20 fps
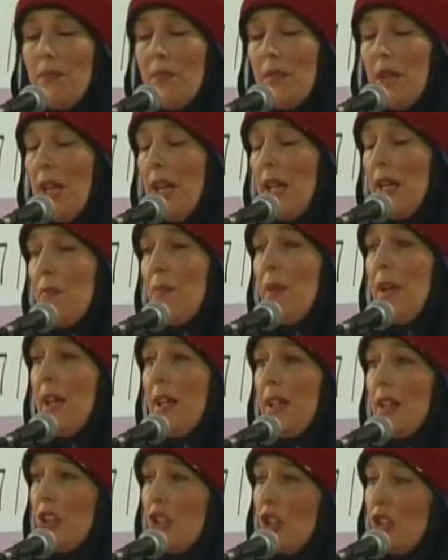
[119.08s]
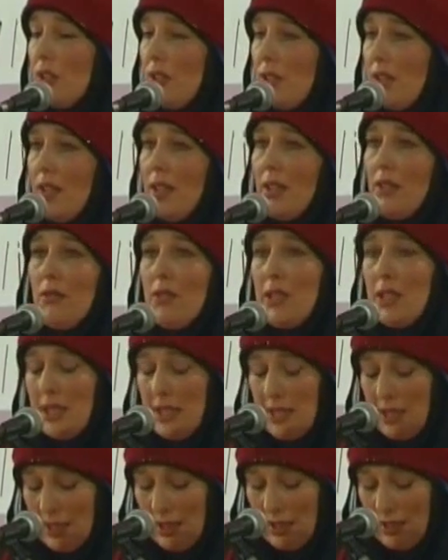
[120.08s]
eye patch, and they
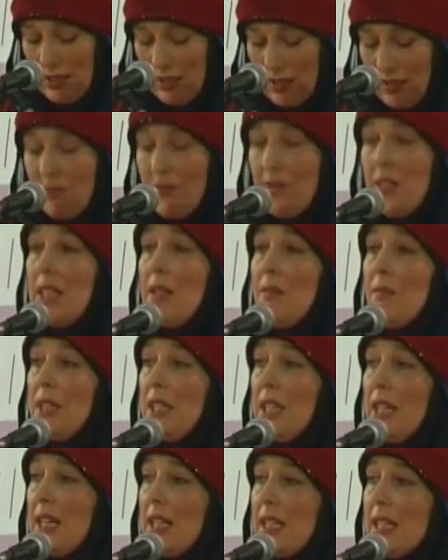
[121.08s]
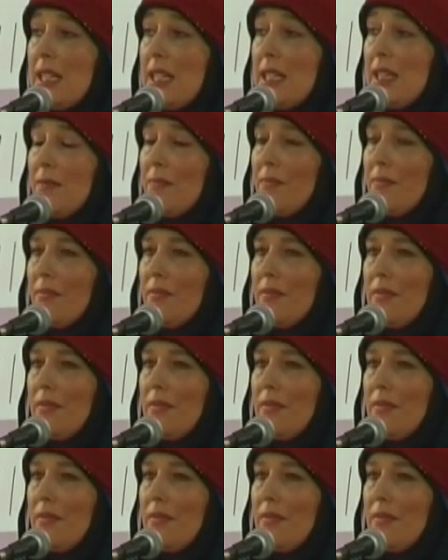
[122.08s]
really have demonized him.